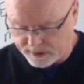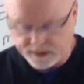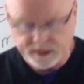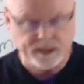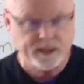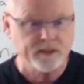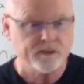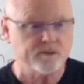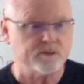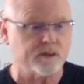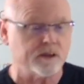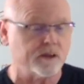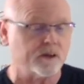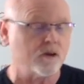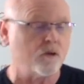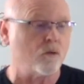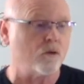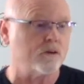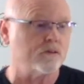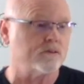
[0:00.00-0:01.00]
needs, and of
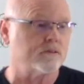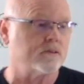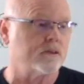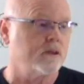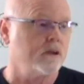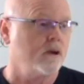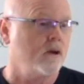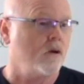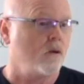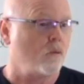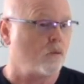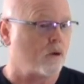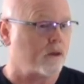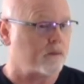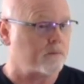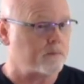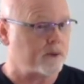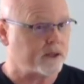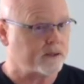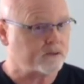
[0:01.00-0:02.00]
course, one of
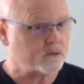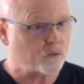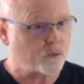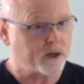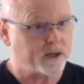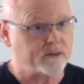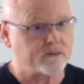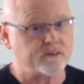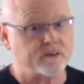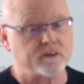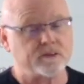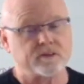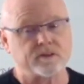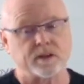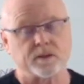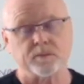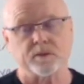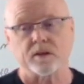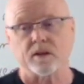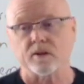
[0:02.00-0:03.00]
the best ways to
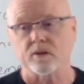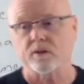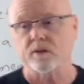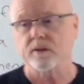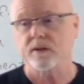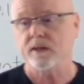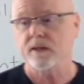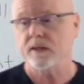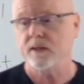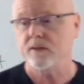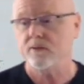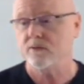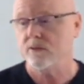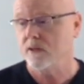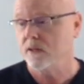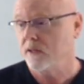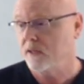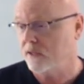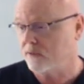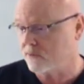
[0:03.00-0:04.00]
determine the learning needs
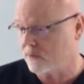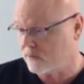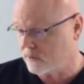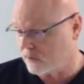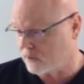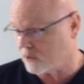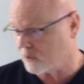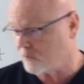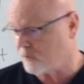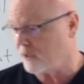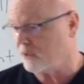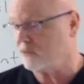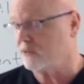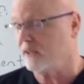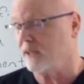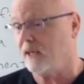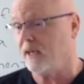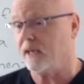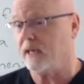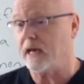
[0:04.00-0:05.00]
is to tell the patient,
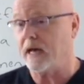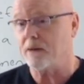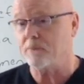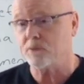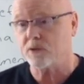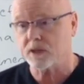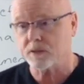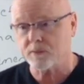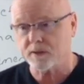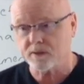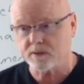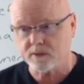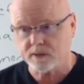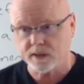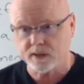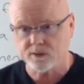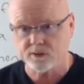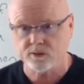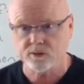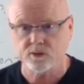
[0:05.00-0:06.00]
hey, I'm going to be
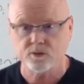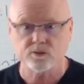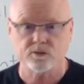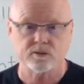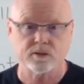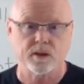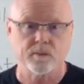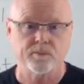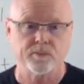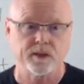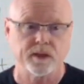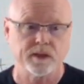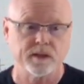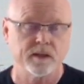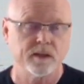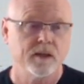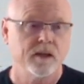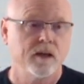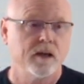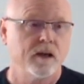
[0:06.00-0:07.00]
teaching you something
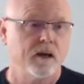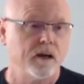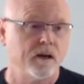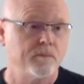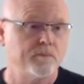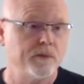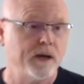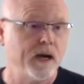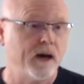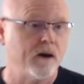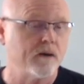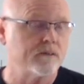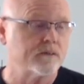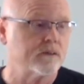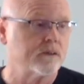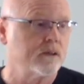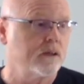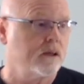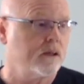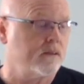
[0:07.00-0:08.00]
about
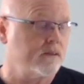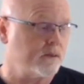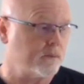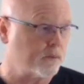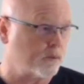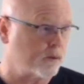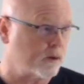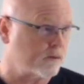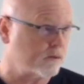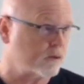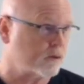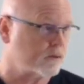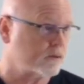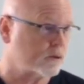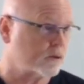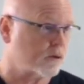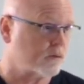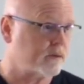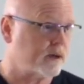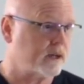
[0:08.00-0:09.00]
the peripheral
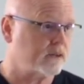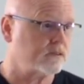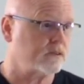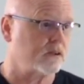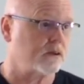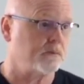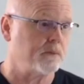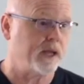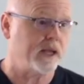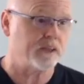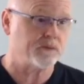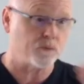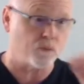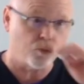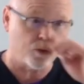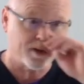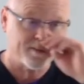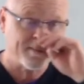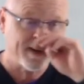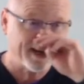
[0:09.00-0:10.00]
neurovascular management,
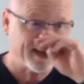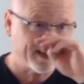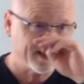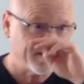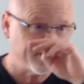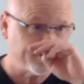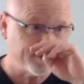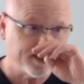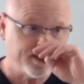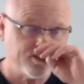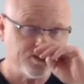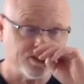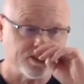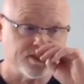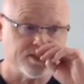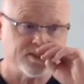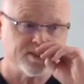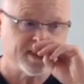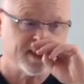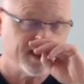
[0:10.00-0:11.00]
one of my
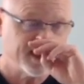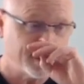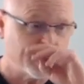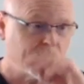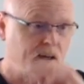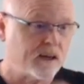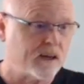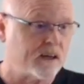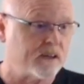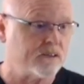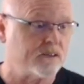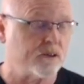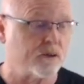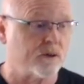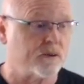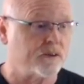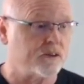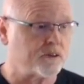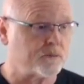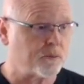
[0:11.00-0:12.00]
interventions uh,
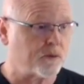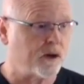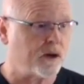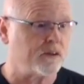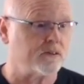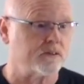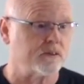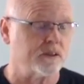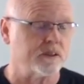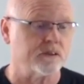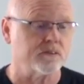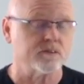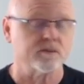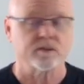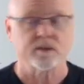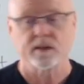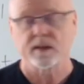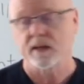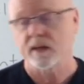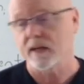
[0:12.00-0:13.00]
during this process.
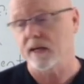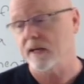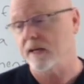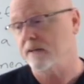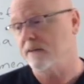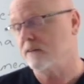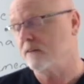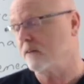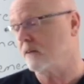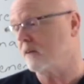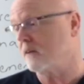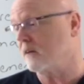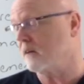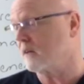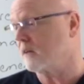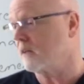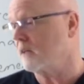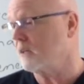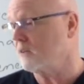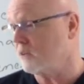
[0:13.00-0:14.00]
And uh,
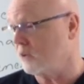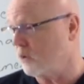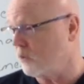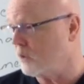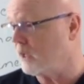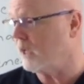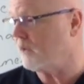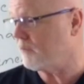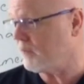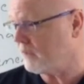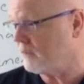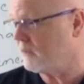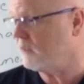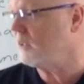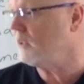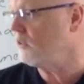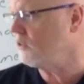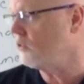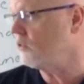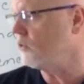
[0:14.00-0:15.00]
is it okay if I
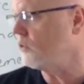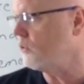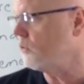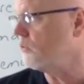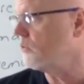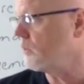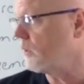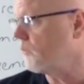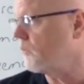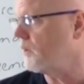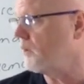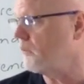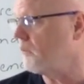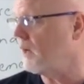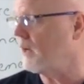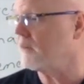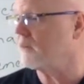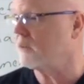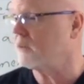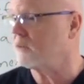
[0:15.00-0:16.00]
teach you something
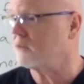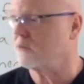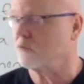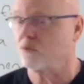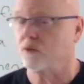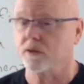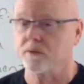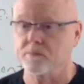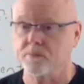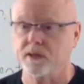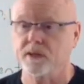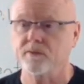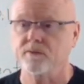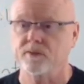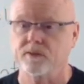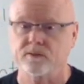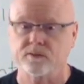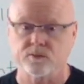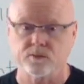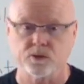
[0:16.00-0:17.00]
about this, one of the
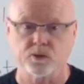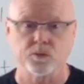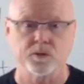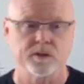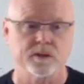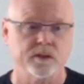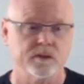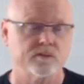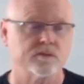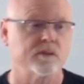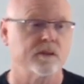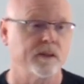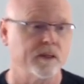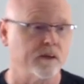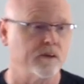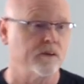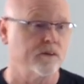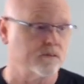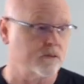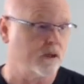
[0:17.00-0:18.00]
benefits of doing this? And they're
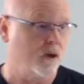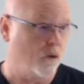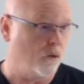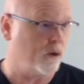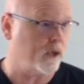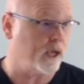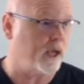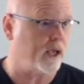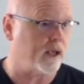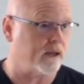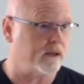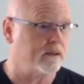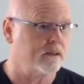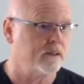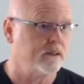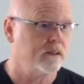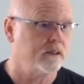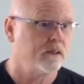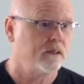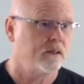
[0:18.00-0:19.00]
going to say, okay.
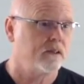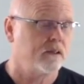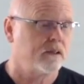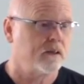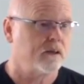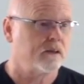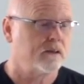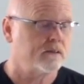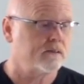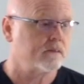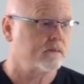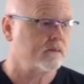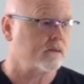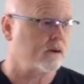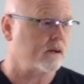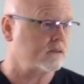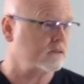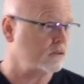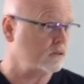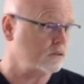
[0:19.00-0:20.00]
All
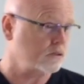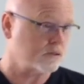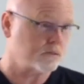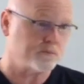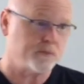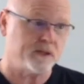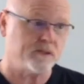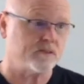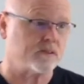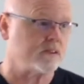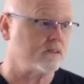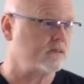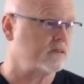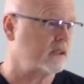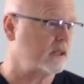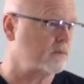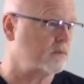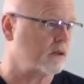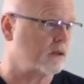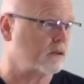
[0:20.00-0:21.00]
right, so you just basically
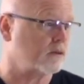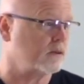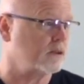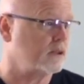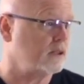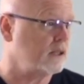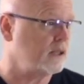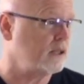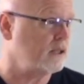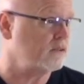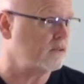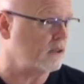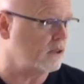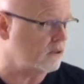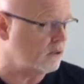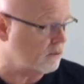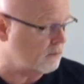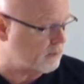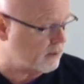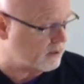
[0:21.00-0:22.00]
set up the learning needs, and then
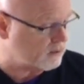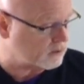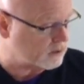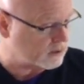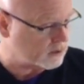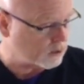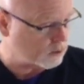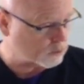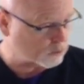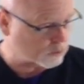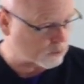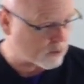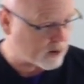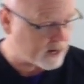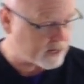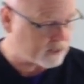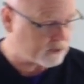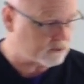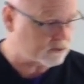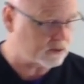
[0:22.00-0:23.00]
you basically go
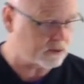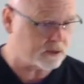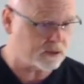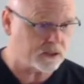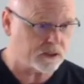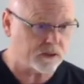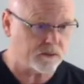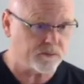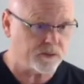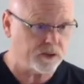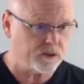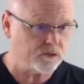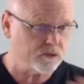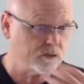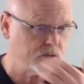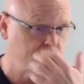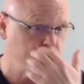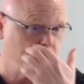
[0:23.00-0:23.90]
right into the intervention